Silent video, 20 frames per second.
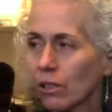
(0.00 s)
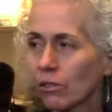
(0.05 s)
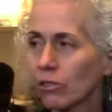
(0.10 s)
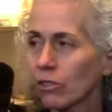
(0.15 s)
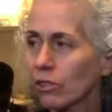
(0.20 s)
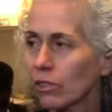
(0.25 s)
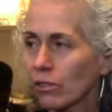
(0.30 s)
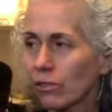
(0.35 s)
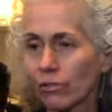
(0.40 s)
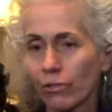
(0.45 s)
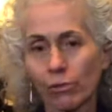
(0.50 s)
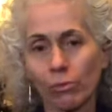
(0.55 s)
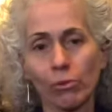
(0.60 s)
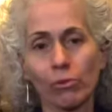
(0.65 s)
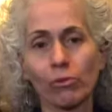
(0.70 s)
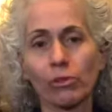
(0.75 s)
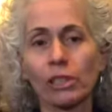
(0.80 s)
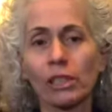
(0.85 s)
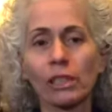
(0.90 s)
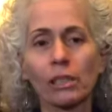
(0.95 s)
sort of a
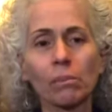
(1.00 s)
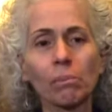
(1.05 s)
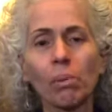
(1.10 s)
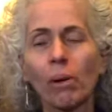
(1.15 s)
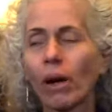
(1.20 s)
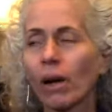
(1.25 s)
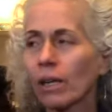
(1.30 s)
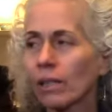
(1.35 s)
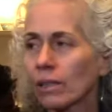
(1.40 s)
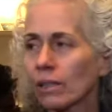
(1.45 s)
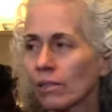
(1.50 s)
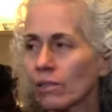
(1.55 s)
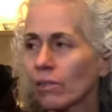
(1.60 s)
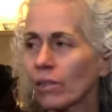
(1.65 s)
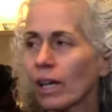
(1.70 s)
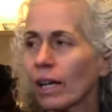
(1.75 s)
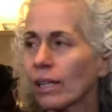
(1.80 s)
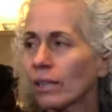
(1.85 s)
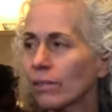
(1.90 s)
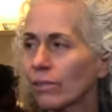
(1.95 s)
routine part of
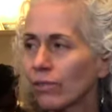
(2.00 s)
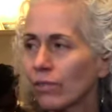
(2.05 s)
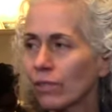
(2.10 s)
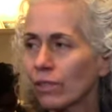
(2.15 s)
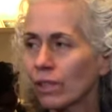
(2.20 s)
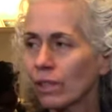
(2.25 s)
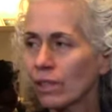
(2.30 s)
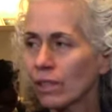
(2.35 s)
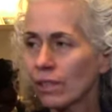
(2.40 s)
life